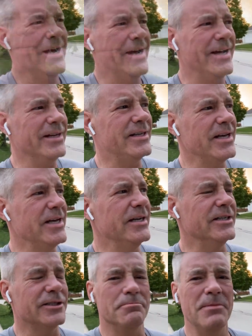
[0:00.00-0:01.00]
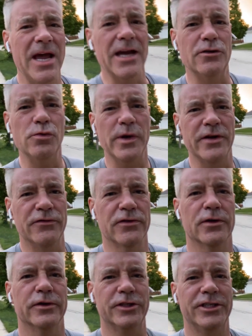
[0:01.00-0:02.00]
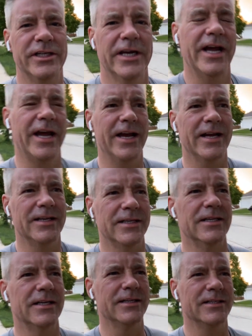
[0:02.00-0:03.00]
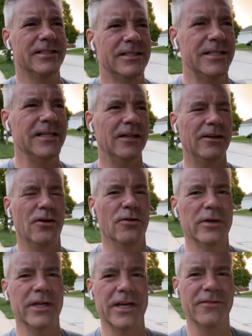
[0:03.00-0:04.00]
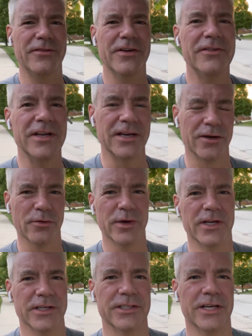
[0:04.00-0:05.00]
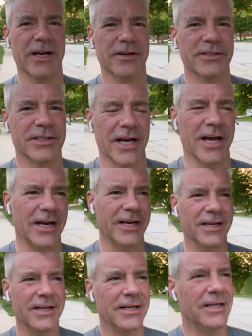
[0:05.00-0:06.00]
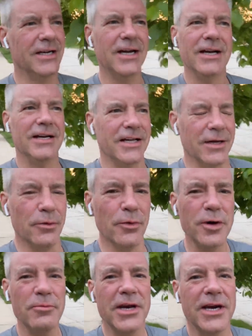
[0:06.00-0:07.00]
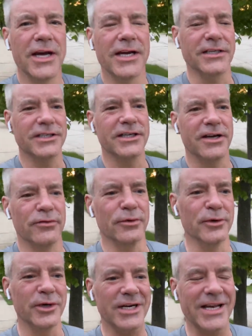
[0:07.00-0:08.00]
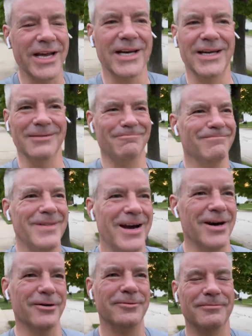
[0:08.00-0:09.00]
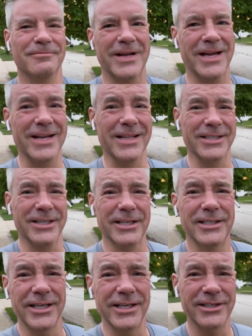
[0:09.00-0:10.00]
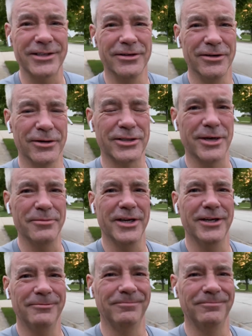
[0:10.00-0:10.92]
It is May 21st and still only 50 degrees outside. It would be nice if we would get, into the 60s or something.